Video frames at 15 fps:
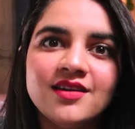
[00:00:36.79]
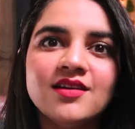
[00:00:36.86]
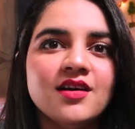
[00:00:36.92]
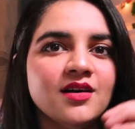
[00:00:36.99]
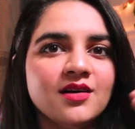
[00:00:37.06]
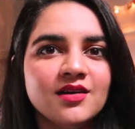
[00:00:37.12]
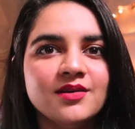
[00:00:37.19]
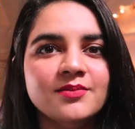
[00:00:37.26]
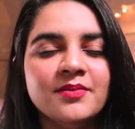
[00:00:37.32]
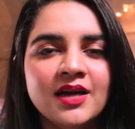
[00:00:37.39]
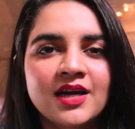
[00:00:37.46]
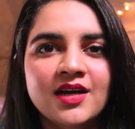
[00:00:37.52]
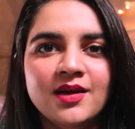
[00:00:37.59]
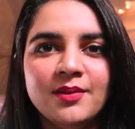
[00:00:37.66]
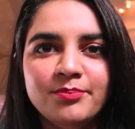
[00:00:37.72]
a
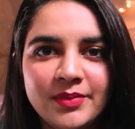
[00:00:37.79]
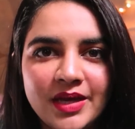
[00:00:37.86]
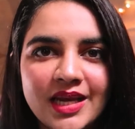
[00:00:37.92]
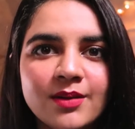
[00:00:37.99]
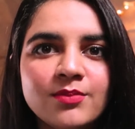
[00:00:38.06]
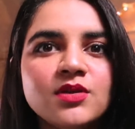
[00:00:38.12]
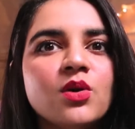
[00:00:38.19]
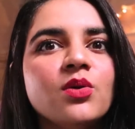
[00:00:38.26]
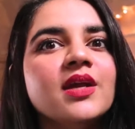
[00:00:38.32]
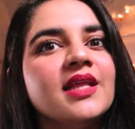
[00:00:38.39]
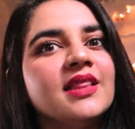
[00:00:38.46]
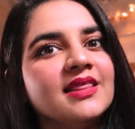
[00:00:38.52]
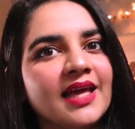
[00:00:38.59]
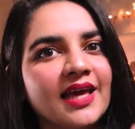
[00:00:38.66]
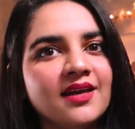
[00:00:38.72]
medium tone,
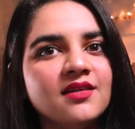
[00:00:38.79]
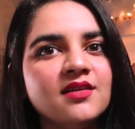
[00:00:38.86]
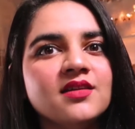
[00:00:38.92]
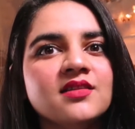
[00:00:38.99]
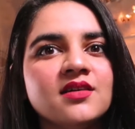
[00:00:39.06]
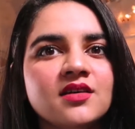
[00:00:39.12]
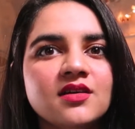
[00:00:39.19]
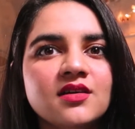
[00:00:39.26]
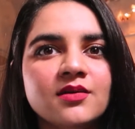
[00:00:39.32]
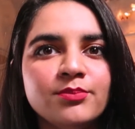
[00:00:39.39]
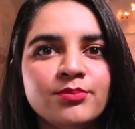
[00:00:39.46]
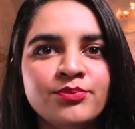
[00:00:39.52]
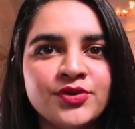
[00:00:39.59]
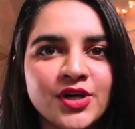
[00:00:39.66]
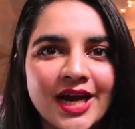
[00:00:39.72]
and then the
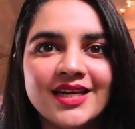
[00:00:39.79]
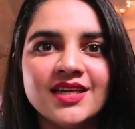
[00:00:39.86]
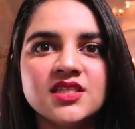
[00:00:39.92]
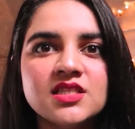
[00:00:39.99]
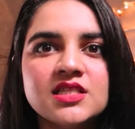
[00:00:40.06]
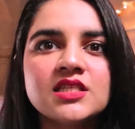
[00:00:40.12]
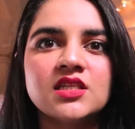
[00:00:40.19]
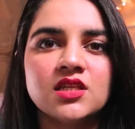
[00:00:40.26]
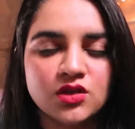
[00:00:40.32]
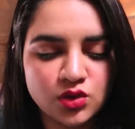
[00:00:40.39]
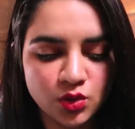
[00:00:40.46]
brightest